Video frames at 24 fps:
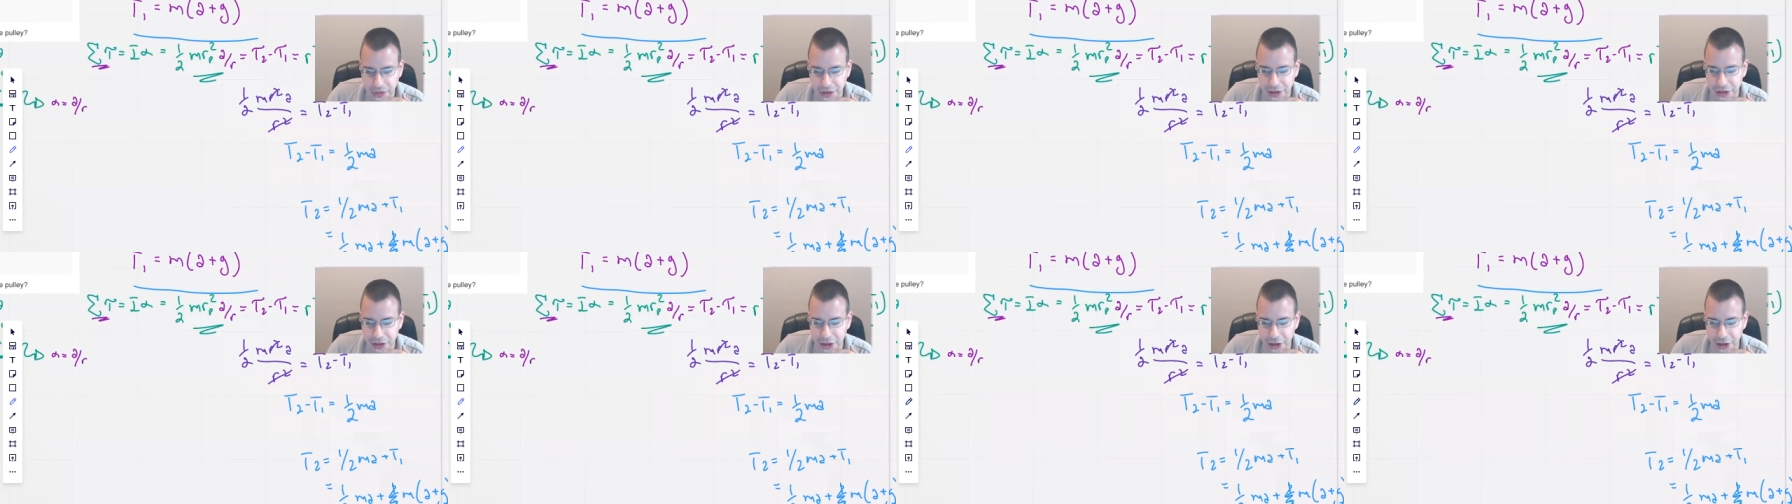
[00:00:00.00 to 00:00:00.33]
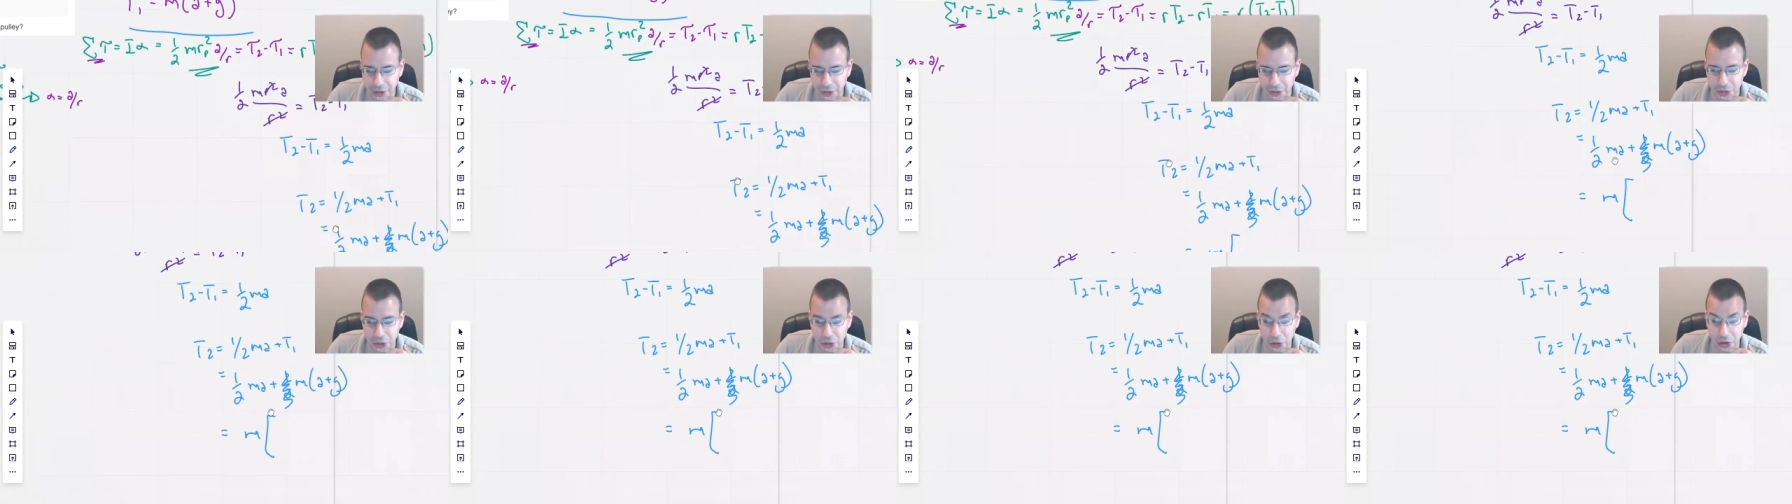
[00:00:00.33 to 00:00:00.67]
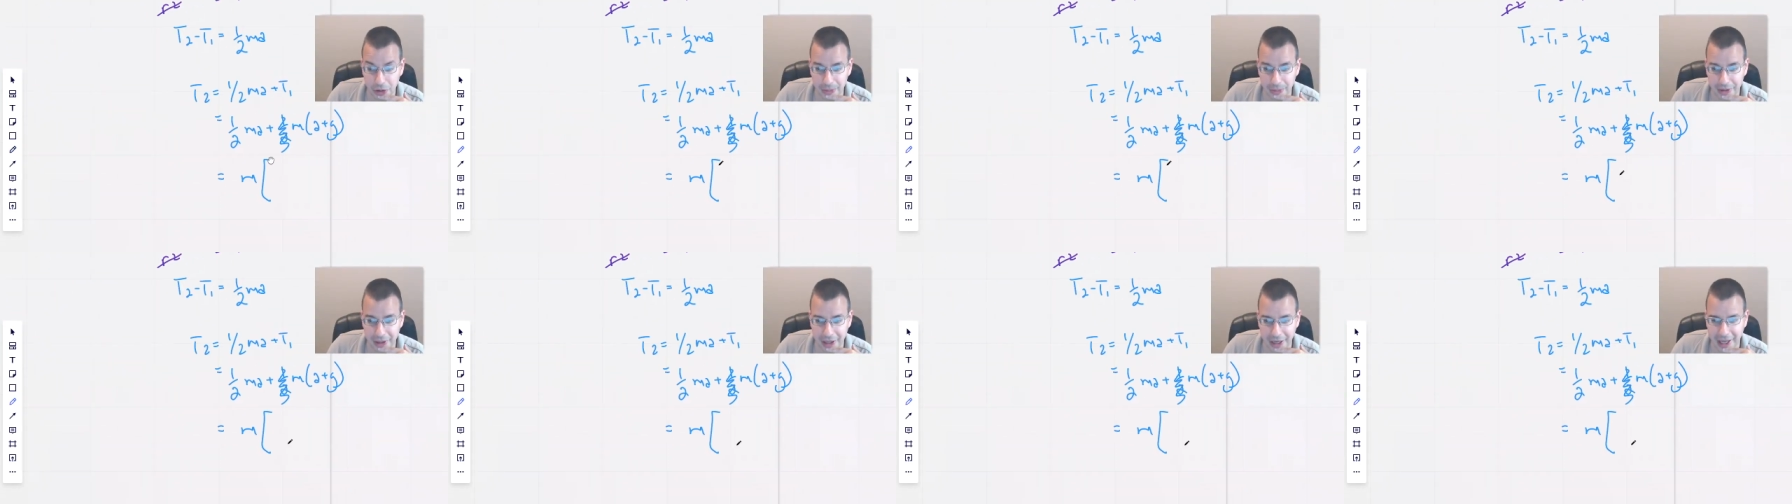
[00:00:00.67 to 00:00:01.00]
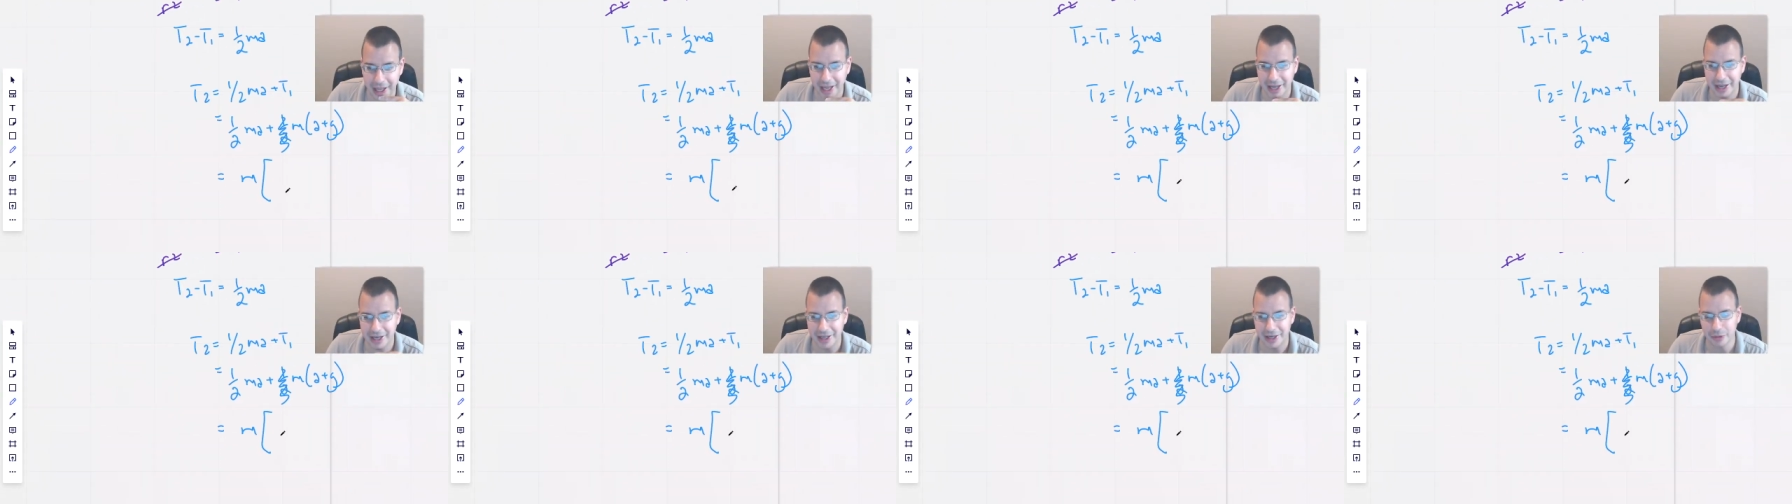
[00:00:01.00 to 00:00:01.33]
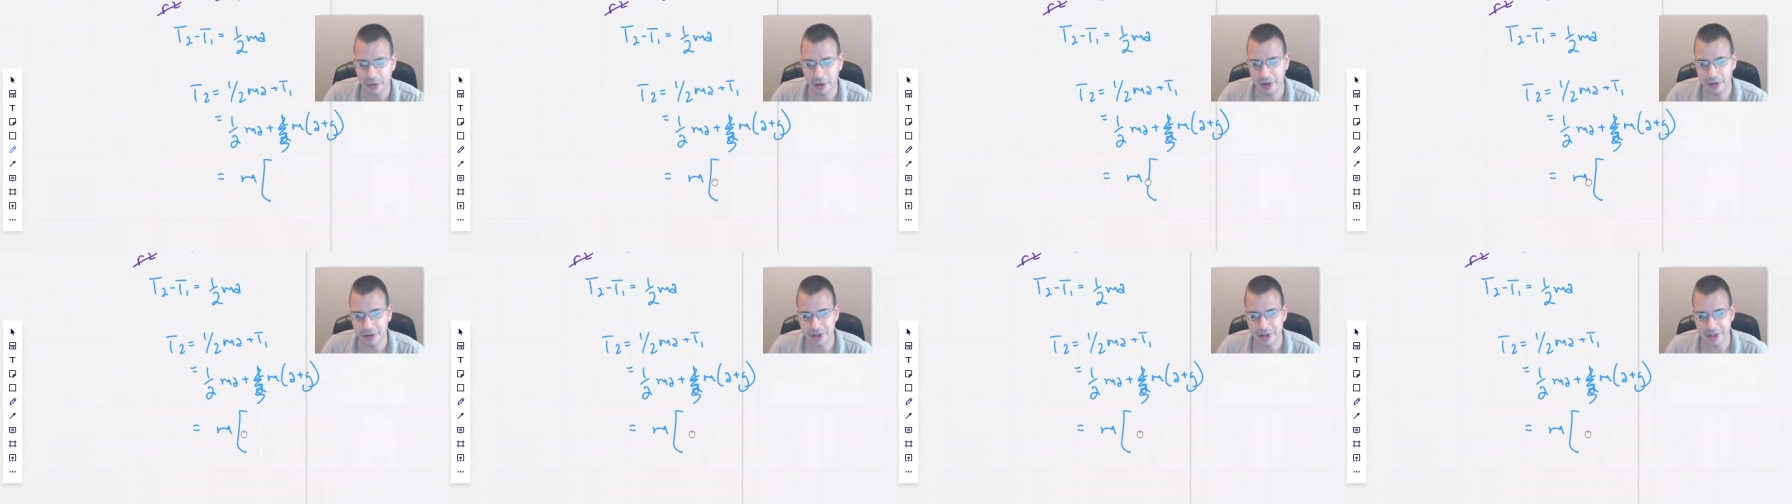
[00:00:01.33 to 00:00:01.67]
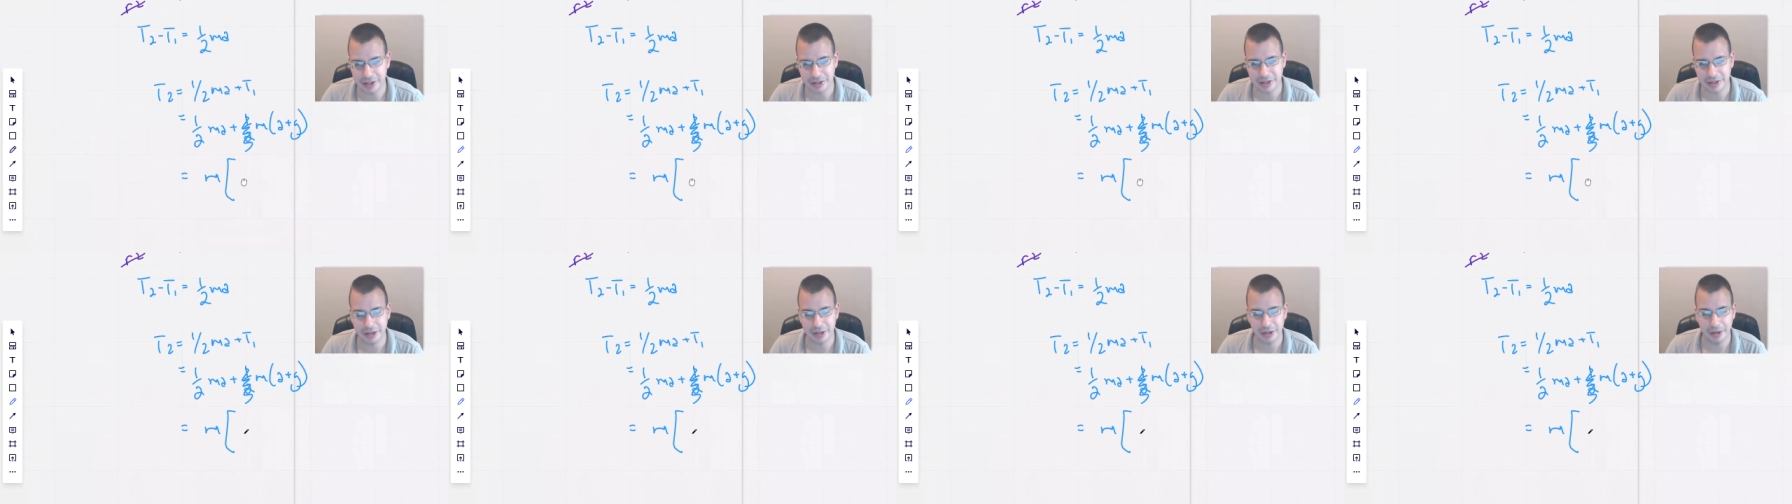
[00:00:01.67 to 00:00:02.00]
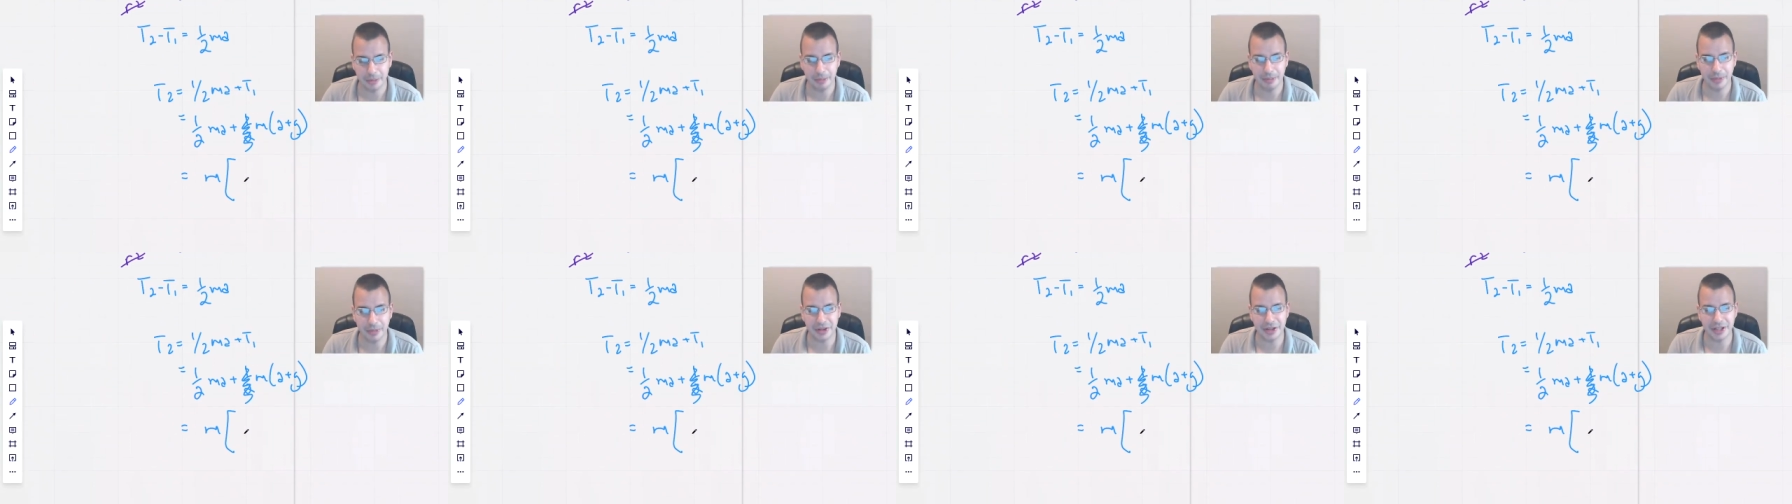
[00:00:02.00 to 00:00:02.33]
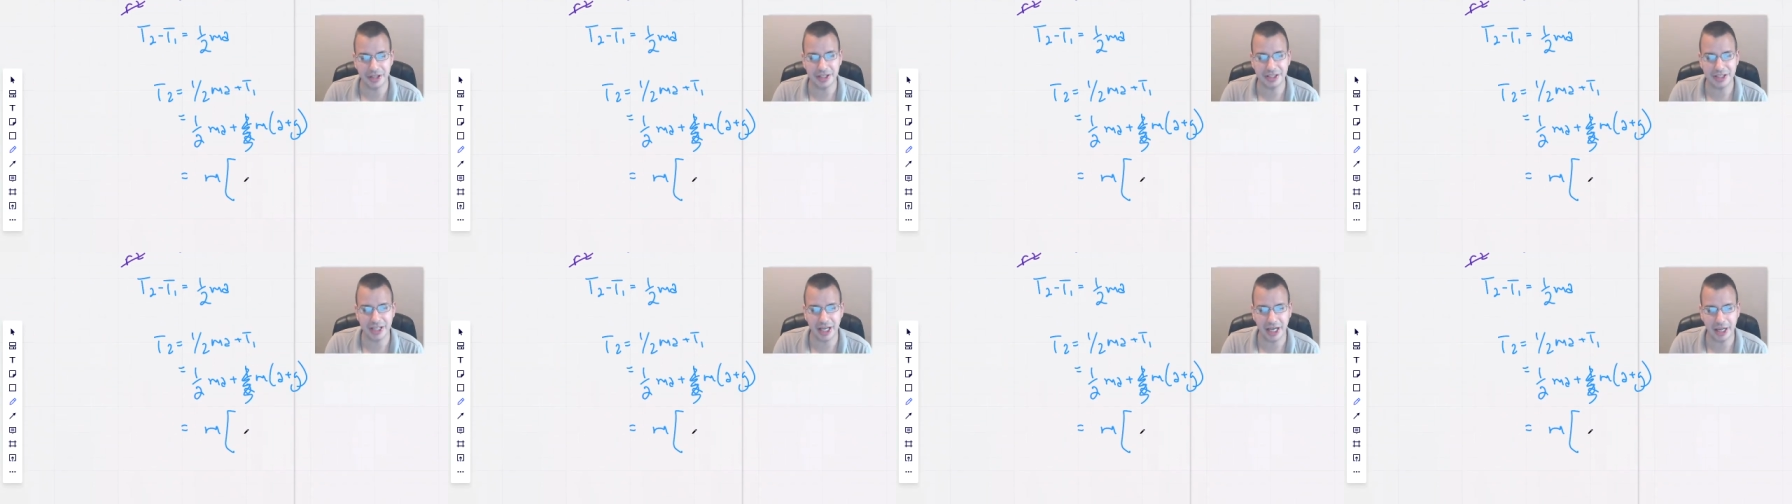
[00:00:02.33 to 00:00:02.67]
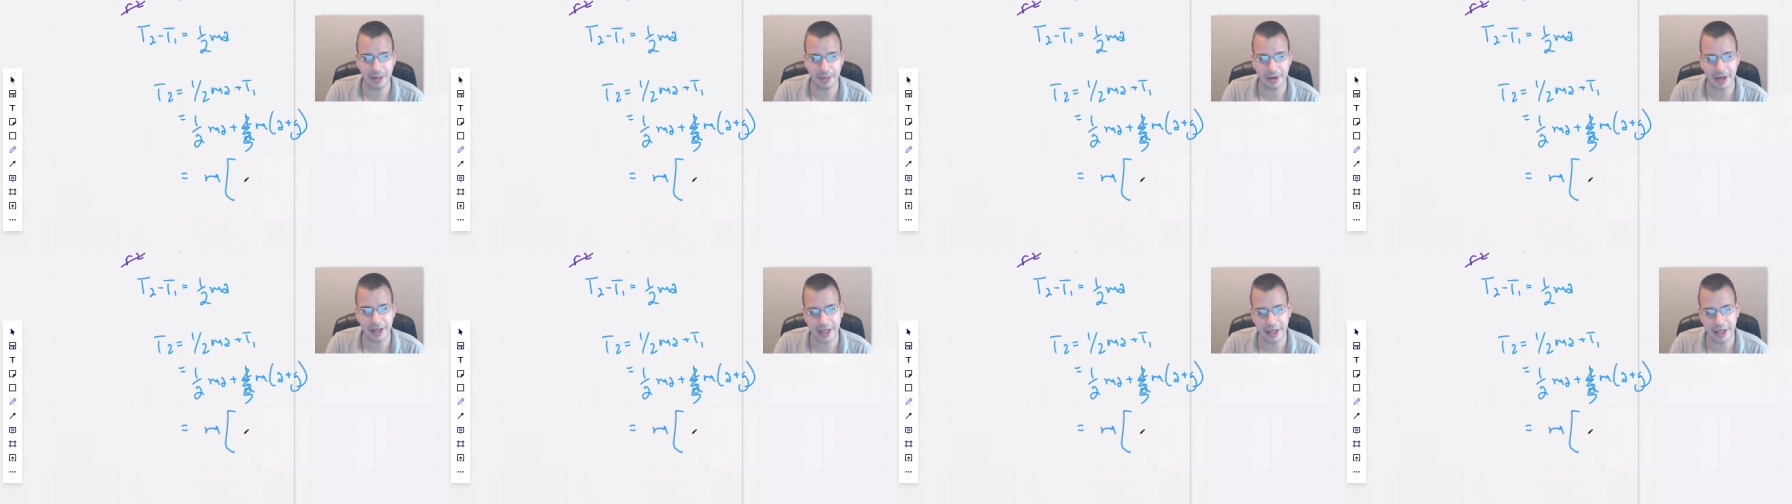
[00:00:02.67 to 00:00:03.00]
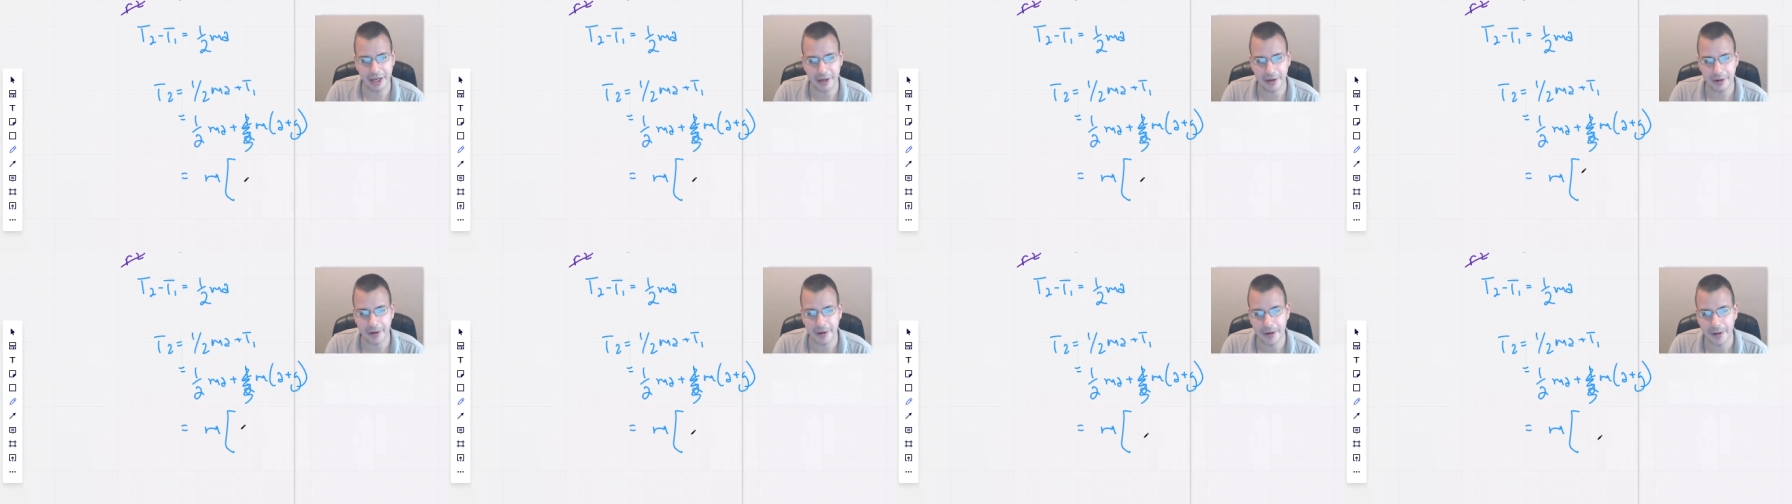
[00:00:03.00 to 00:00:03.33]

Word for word: So normally I can't get away with this, but this time I can.